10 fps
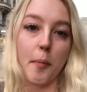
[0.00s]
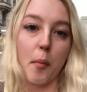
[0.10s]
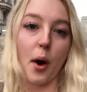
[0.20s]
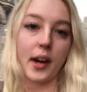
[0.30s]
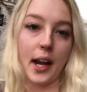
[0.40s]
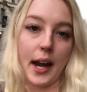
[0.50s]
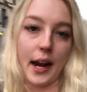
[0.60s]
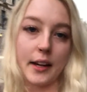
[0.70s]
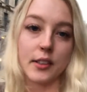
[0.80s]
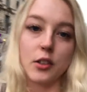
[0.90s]
of
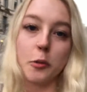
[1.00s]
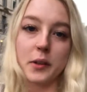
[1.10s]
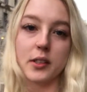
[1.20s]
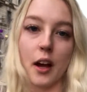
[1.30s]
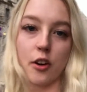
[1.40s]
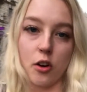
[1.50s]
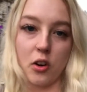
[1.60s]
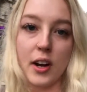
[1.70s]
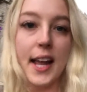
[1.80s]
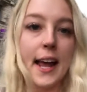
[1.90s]
marketing. And it's super subtle.